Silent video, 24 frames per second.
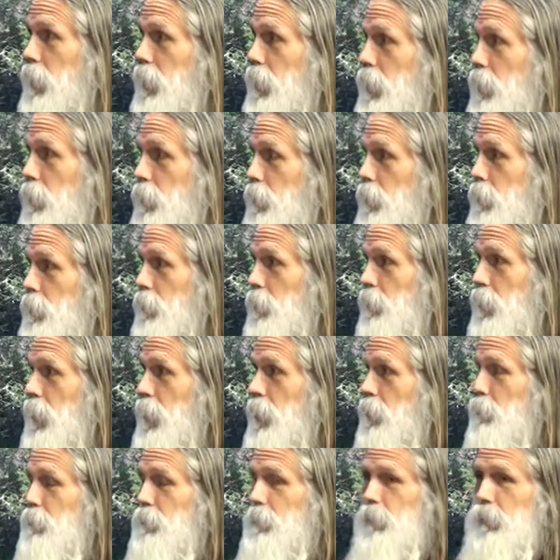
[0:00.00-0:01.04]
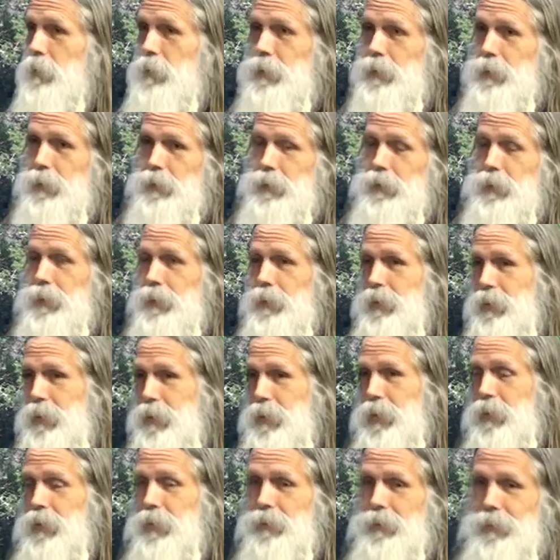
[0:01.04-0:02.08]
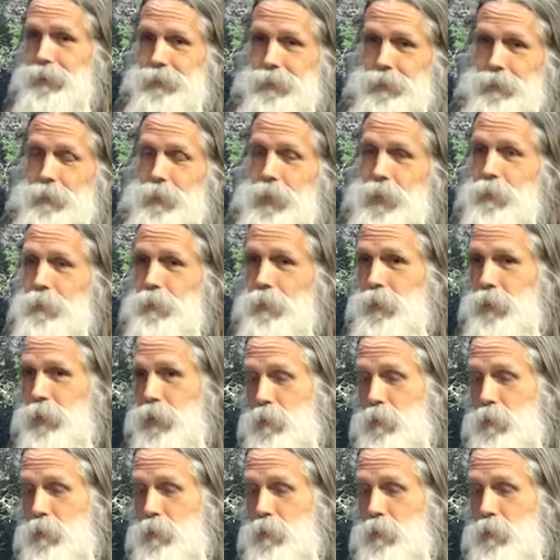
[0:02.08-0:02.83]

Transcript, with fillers: You know, if you have, uh, if you have a,